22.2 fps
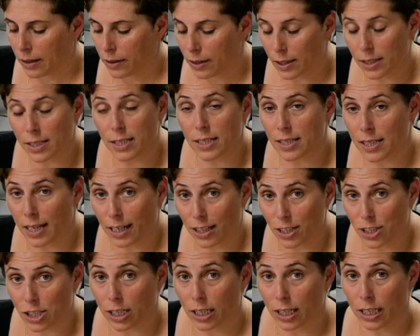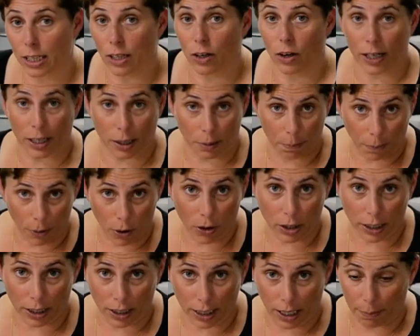this is actually like a
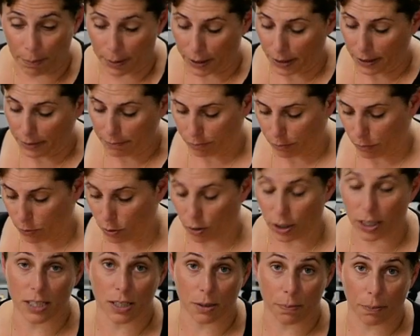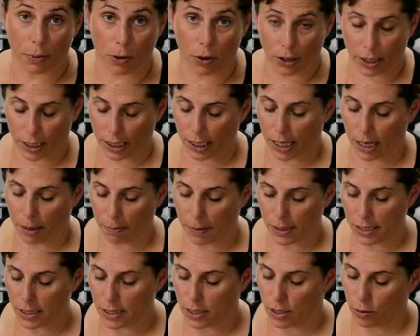pocket nappy. Well, it is a pocket
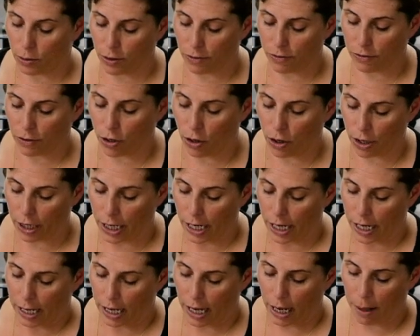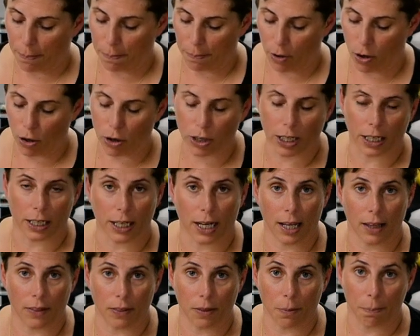nappy. So we've got our pocket
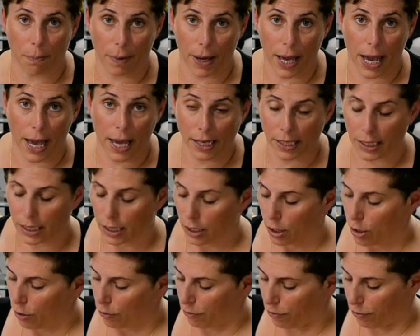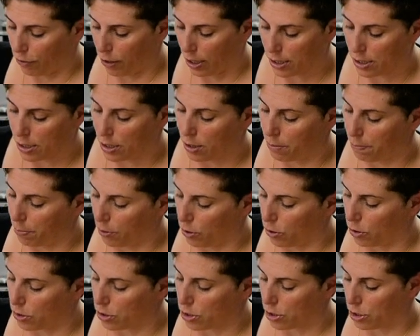at the back for us to
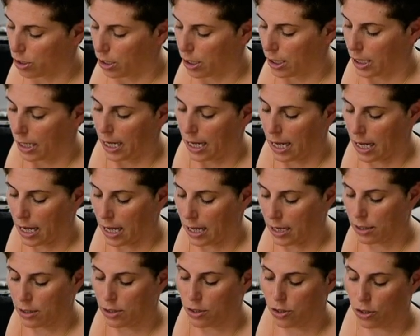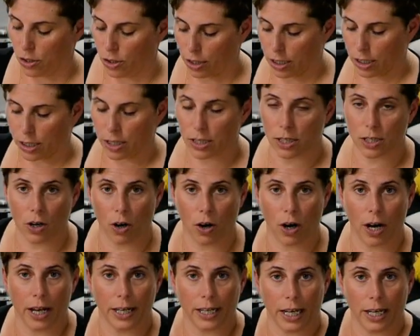put our insert
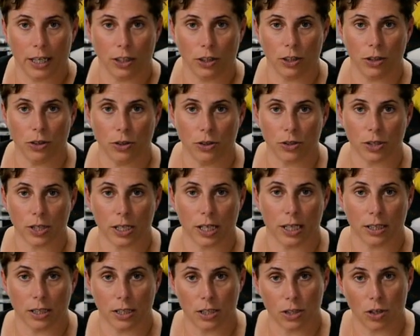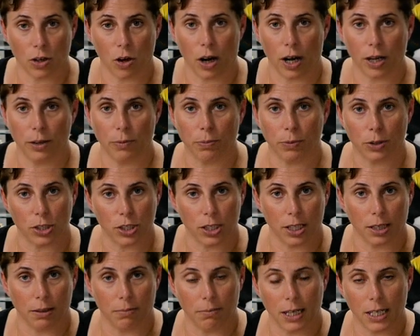inside and use inside, which
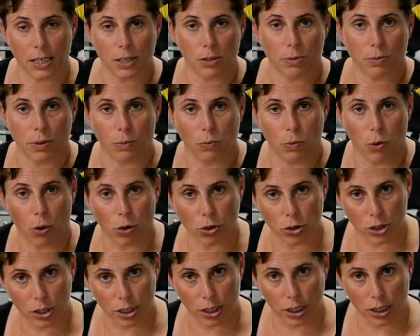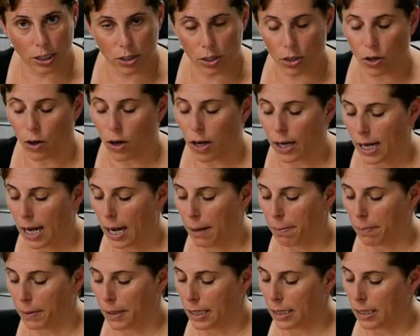then means we wash the entire
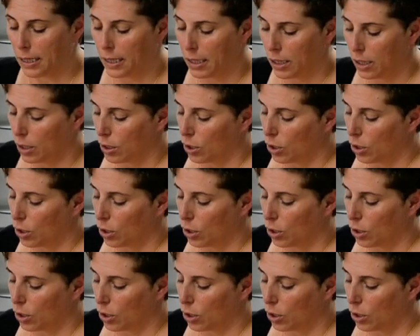nappy.